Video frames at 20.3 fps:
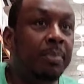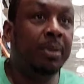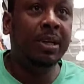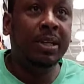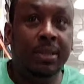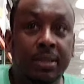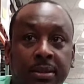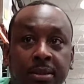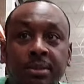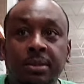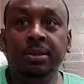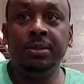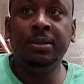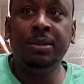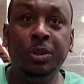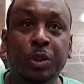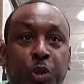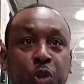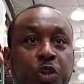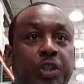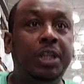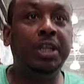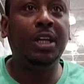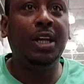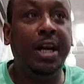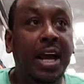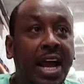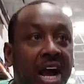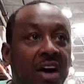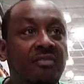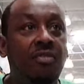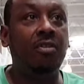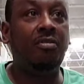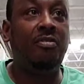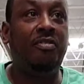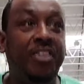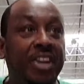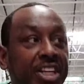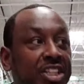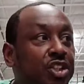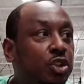But you still have a
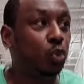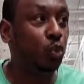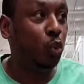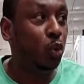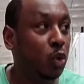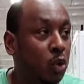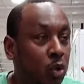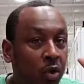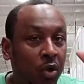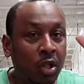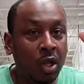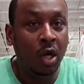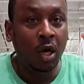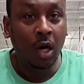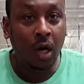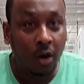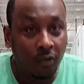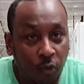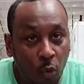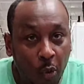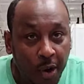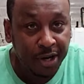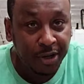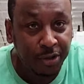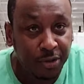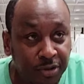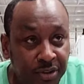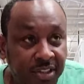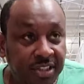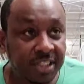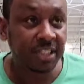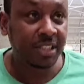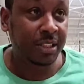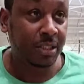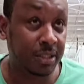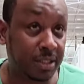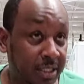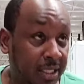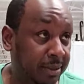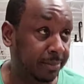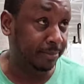visual of where you've
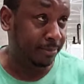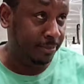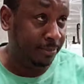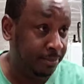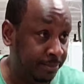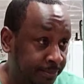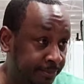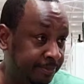seen something.